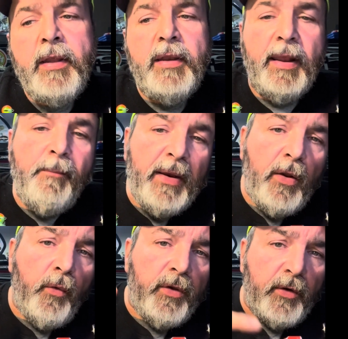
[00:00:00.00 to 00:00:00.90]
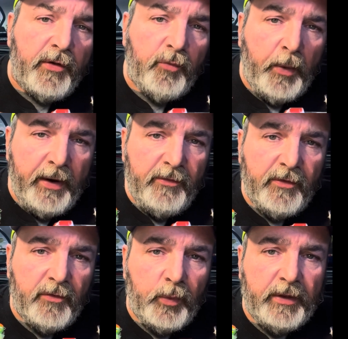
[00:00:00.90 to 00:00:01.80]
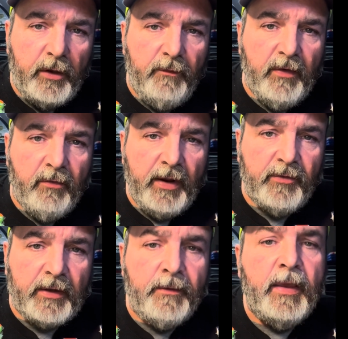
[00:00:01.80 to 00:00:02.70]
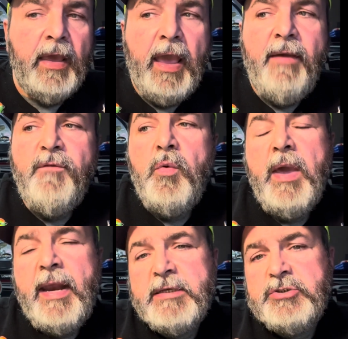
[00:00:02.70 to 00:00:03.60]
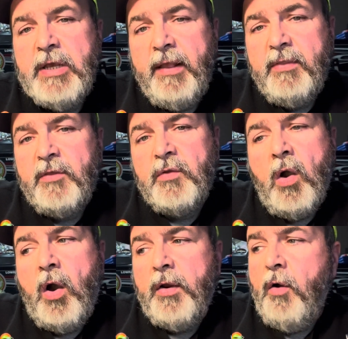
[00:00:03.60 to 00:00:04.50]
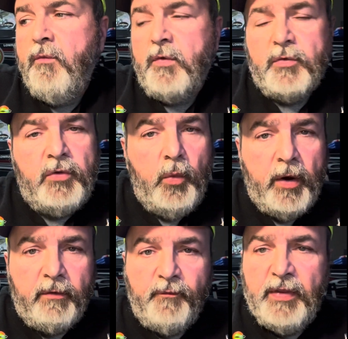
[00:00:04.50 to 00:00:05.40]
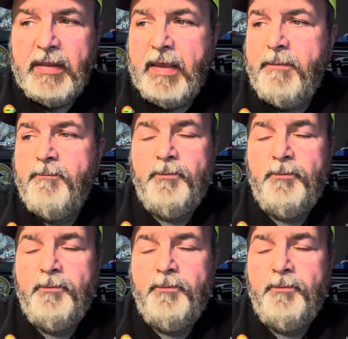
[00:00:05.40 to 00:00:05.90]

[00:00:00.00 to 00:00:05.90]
Let me know your experiences with the UV resin. Have you had a jig that's gone over 250,